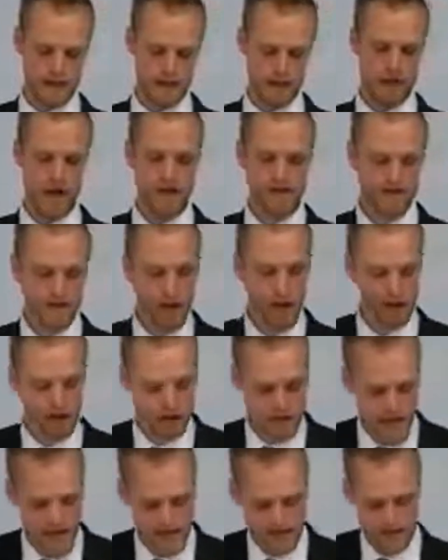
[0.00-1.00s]
Thus, all the
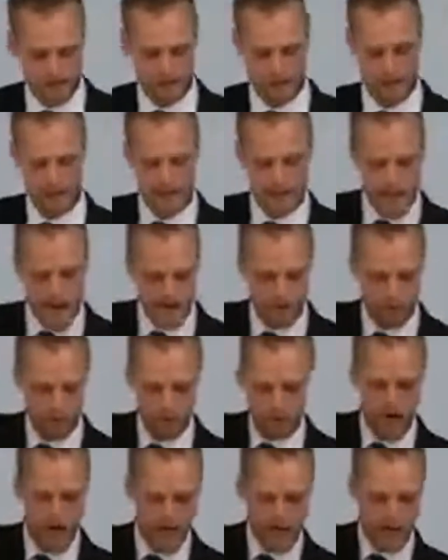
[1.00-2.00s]
days of Kenan
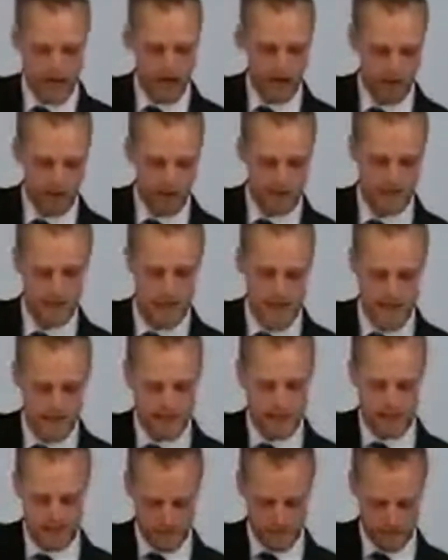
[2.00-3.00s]
were
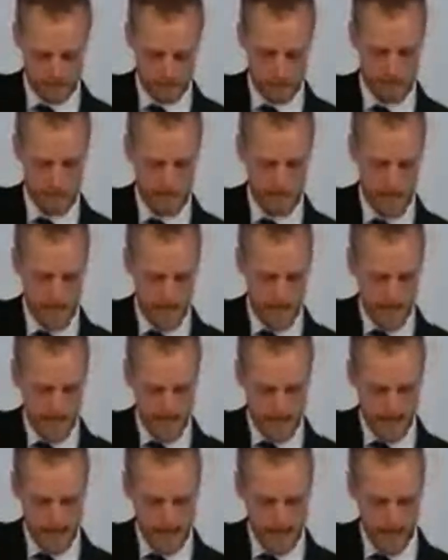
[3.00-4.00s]
910 years,
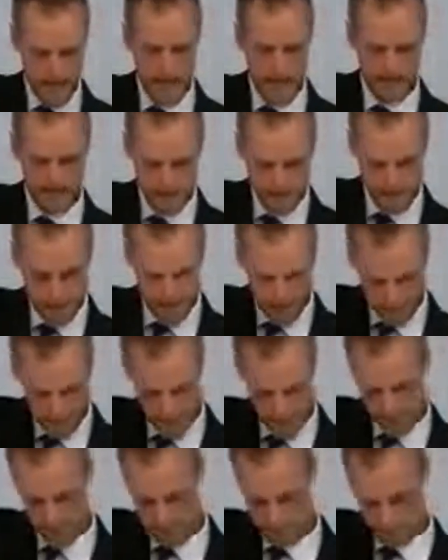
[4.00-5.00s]
and he
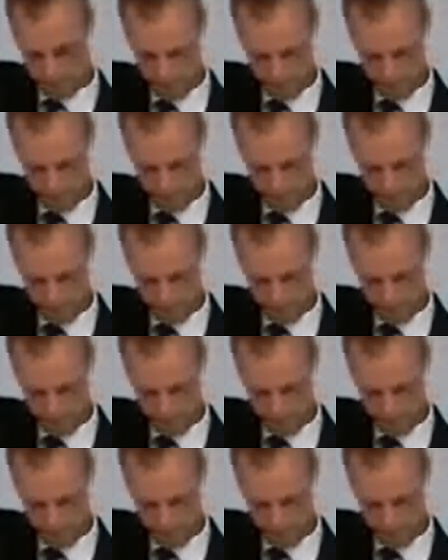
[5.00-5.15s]
died.